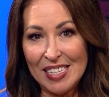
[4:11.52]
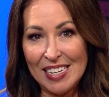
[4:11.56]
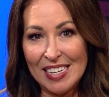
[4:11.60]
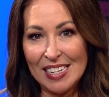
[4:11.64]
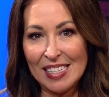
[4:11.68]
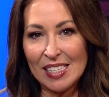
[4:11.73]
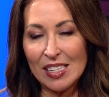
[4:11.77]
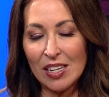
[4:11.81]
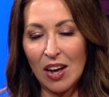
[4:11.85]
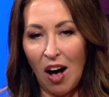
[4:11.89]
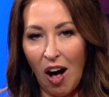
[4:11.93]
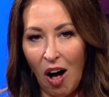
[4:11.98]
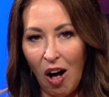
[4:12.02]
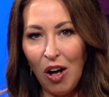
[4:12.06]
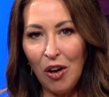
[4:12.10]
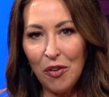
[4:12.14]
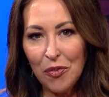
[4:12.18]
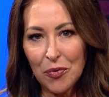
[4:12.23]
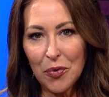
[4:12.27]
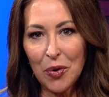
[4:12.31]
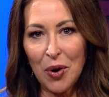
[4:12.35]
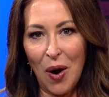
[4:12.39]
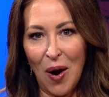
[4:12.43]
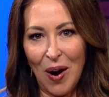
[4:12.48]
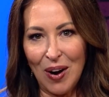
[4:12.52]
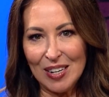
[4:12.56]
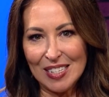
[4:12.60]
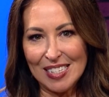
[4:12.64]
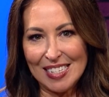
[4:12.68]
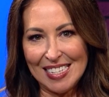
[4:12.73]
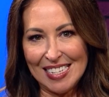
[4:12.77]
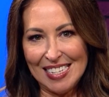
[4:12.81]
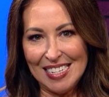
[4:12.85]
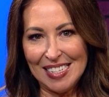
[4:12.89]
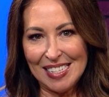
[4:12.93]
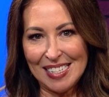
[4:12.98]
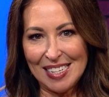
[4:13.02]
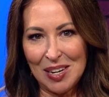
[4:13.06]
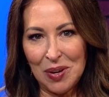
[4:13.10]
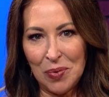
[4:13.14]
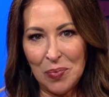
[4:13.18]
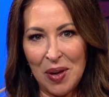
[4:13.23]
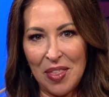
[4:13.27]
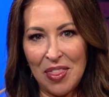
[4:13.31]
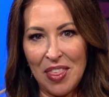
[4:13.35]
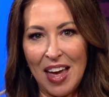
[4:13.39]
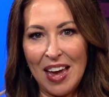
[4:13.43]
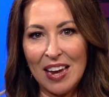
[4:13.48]
its All for Art season
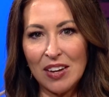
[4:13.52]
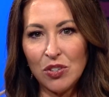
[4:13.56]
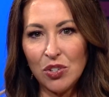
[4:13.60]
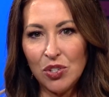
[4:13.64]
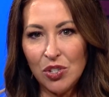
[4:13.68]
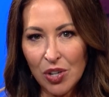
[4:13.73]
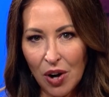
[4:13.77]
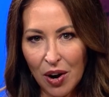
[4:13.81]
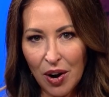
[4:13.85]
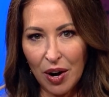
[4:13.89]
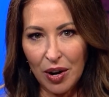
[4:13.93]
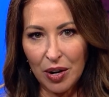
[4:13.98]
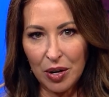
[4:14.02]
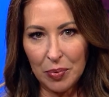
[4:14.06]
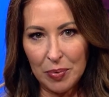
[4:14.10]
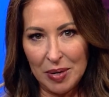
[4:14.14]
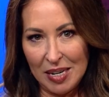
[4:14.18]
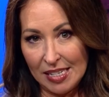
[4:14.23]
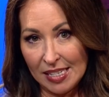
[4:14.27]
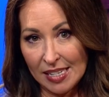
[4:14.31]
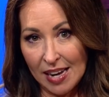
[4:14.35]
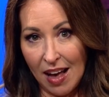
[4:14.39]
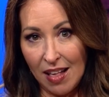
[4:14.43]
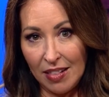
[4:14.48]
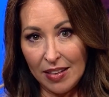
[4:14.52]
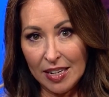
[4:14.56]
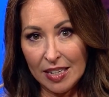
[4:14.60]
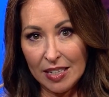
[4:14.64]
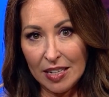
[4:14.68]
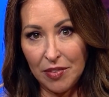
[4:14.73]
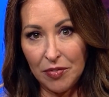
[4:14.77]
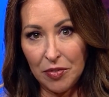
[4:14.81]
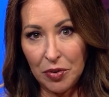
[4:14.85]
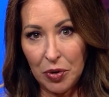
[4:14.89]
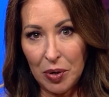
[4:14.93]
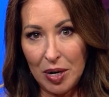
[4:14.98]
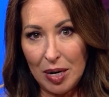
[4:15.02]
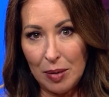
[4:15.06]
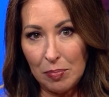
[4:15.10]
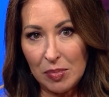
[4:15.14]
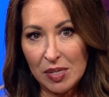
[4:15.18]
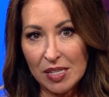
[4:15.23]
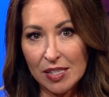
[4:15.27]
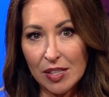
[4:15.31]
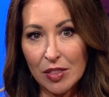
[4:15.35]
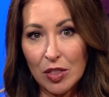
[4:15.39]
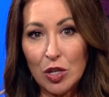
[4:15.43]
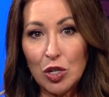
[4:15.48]
with a dark retelling of
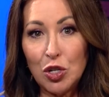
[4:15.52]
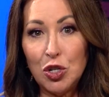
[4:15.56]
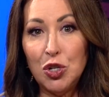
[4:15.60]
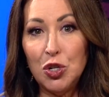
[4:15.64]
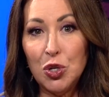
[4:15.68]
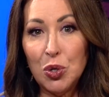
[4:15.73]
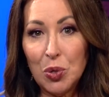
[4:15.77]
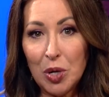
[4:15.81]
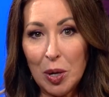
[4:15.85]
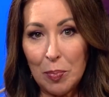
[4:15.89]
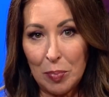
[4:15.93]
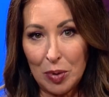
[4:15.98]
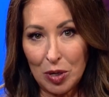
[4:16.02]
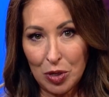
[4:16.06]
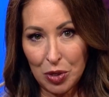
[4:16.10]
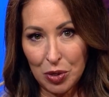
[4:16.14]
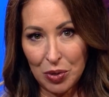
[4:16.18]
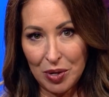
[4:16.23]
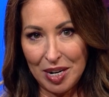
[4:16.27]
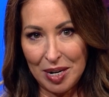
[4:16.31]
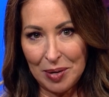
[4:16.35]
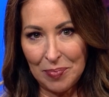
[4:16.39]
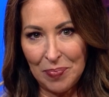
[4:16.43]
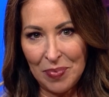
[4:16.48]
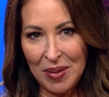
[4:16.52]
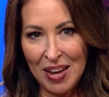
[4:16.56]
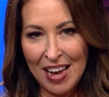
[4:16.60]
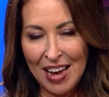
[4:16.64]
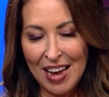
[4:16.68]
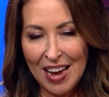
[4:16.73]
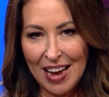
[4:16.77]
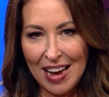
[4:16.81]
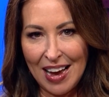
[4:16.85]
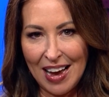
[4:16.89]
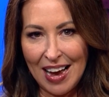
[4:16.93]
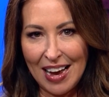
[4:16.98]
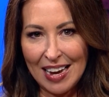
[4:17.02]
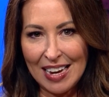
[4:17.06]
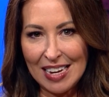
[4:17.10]
Grimm's The Juniper Tree, a